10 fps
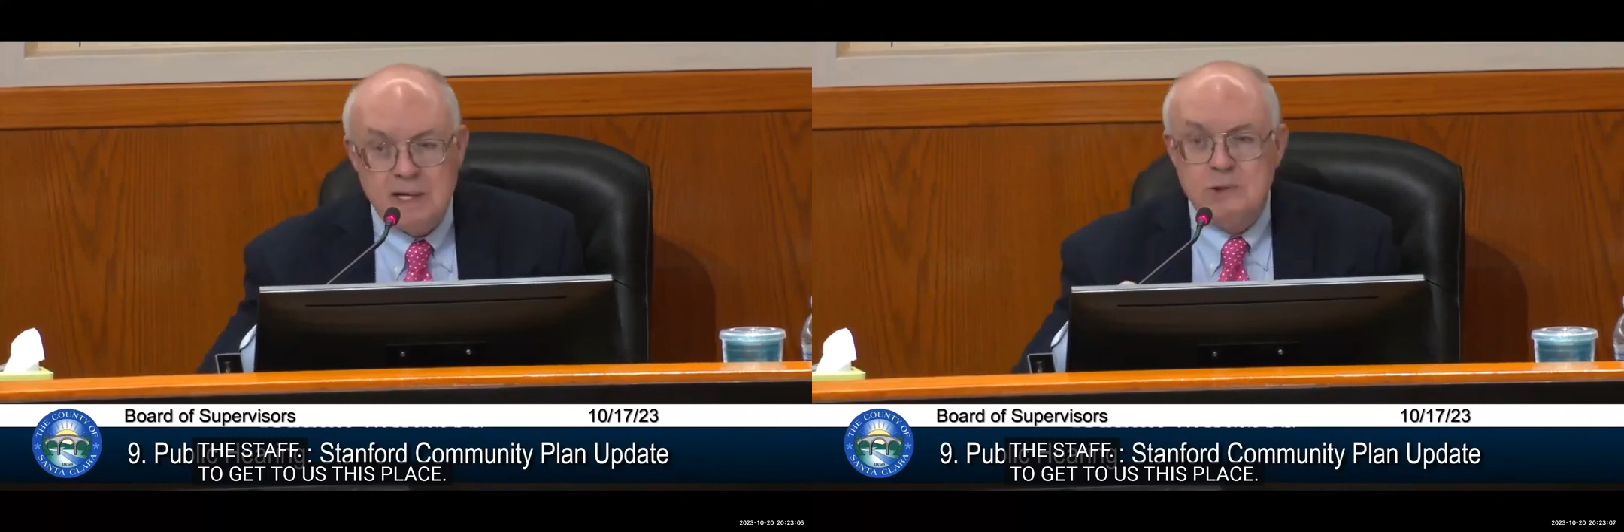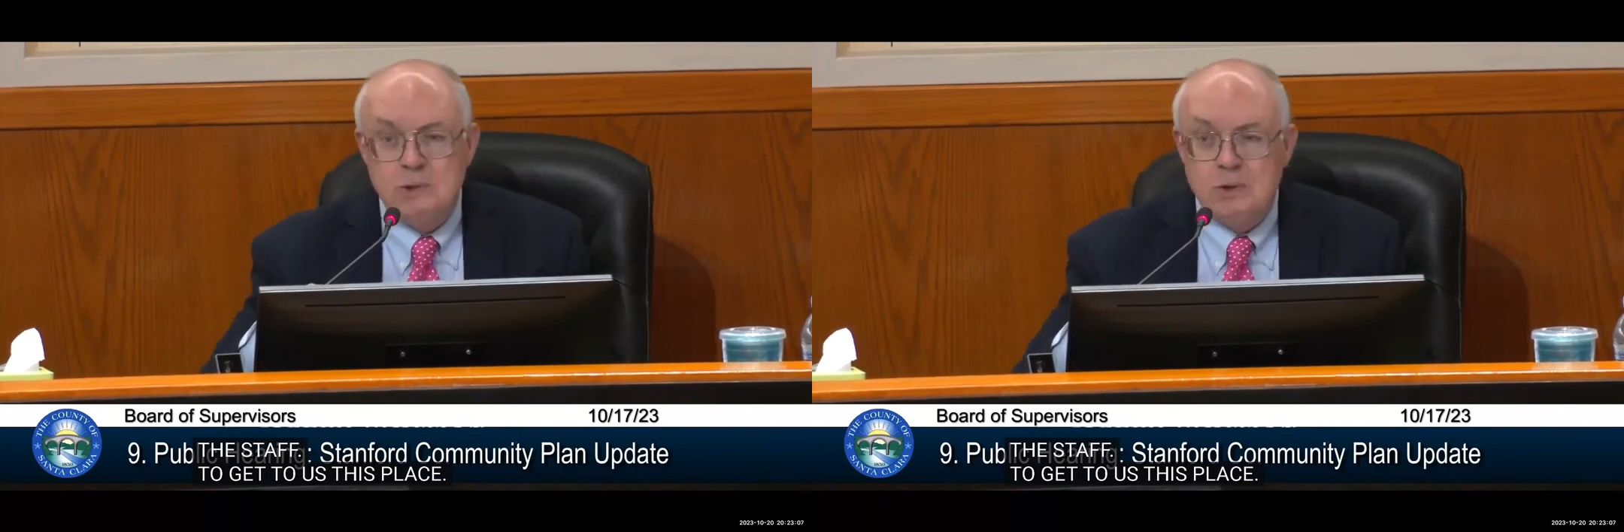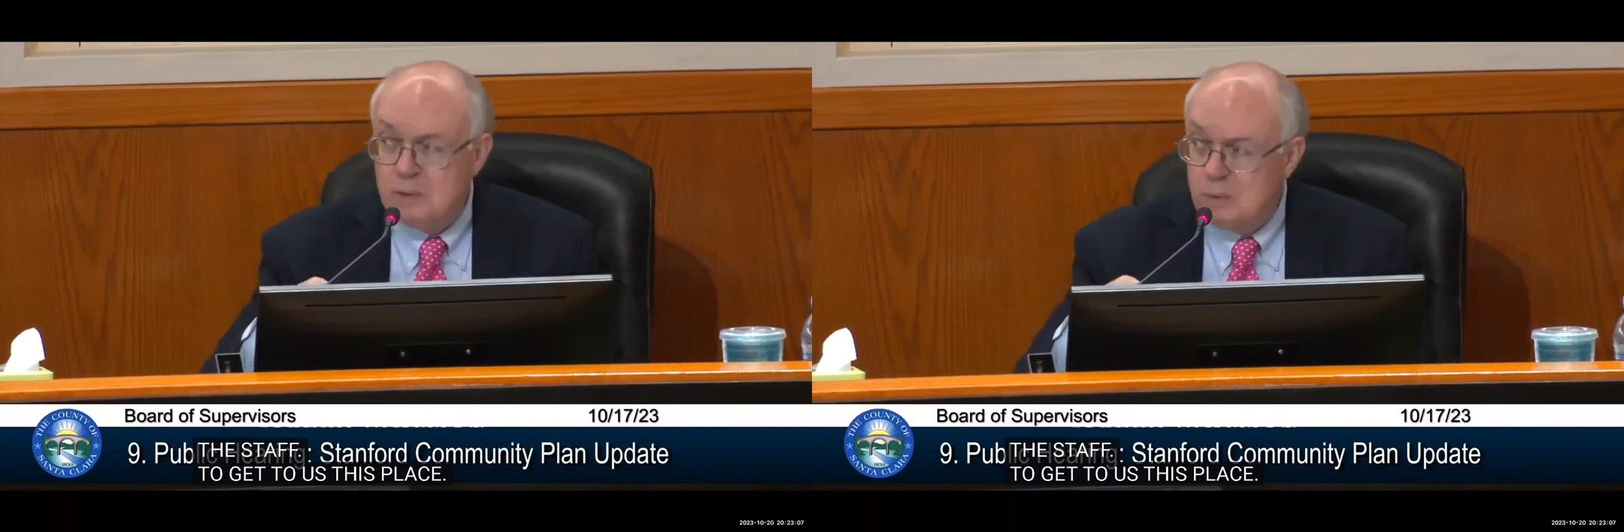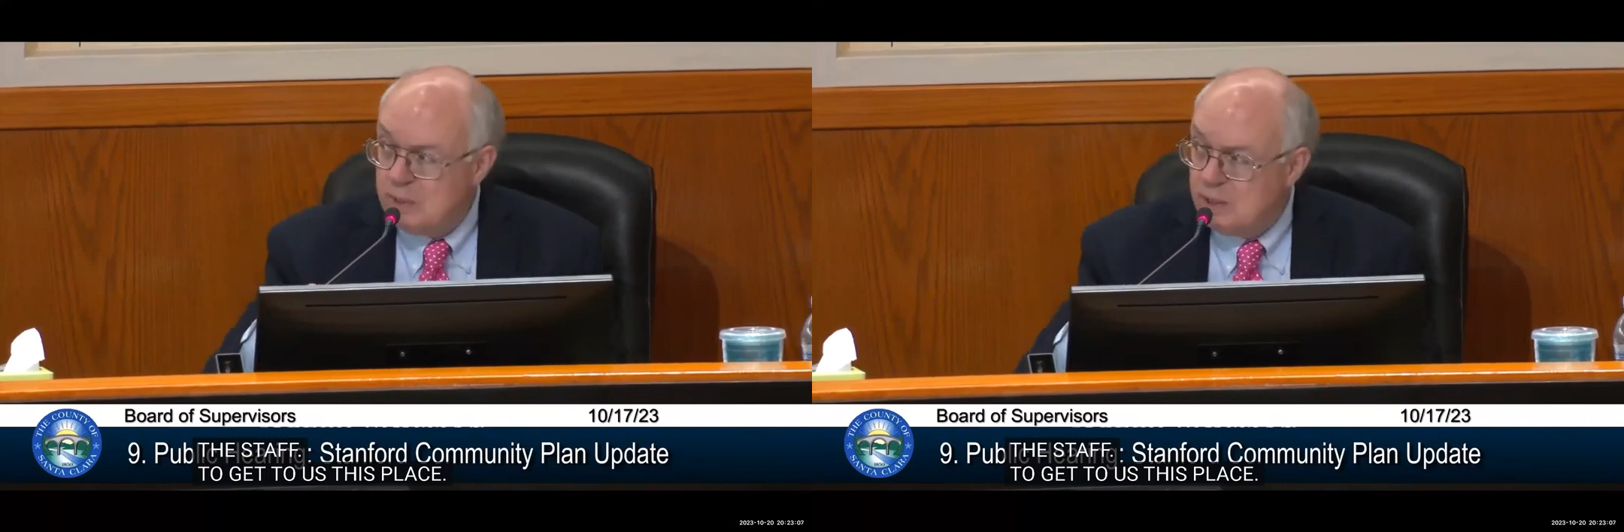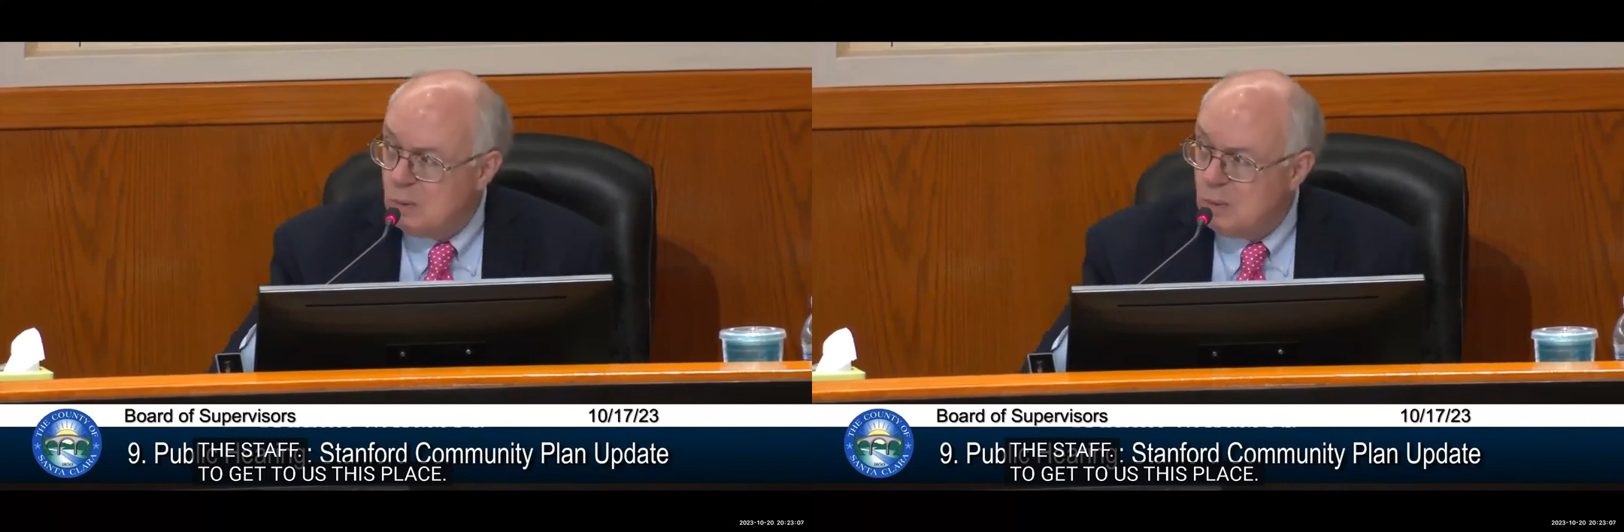make sure that
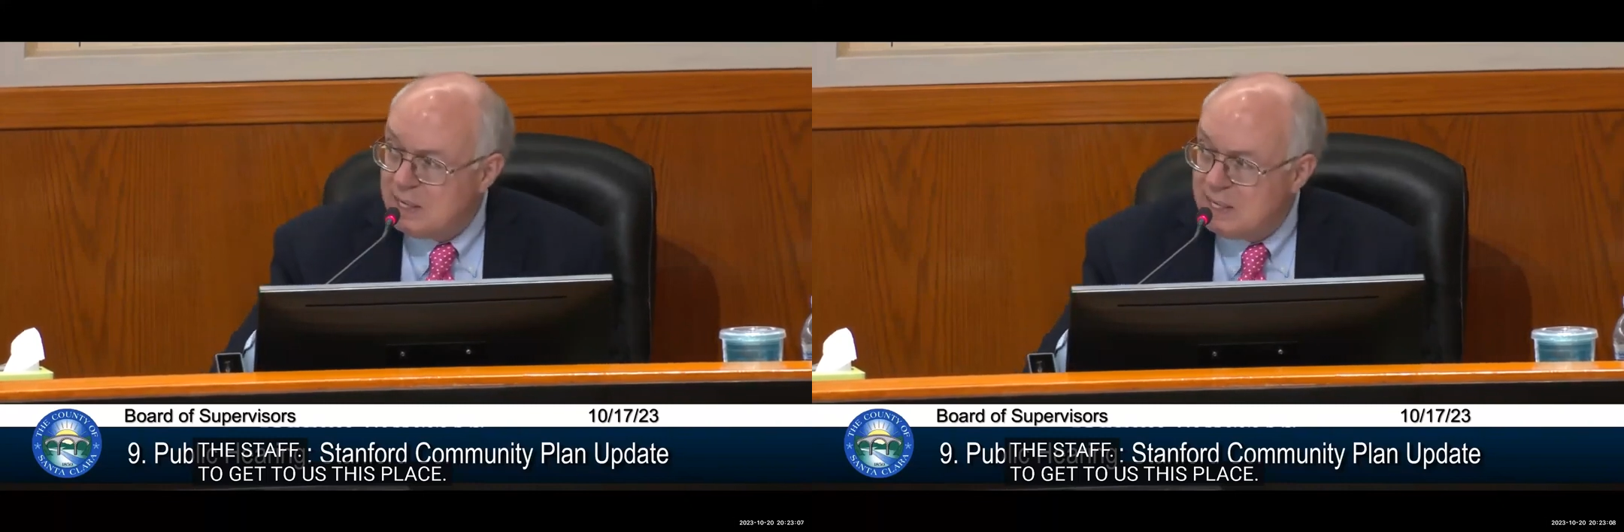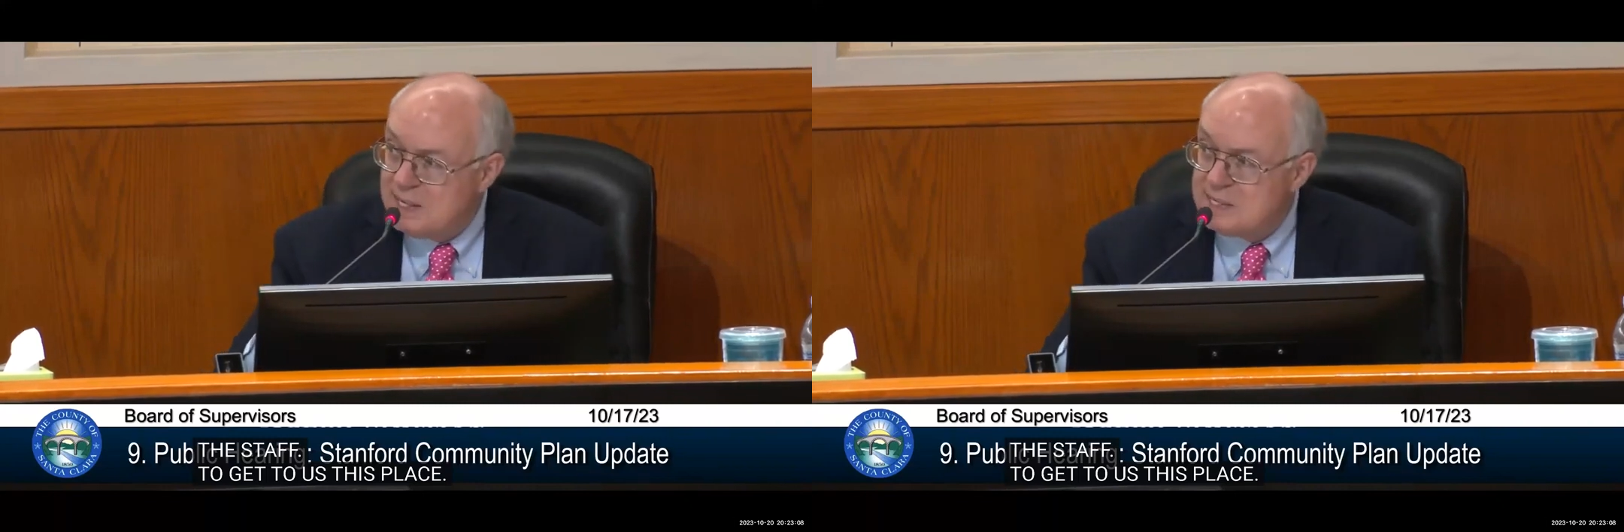we know what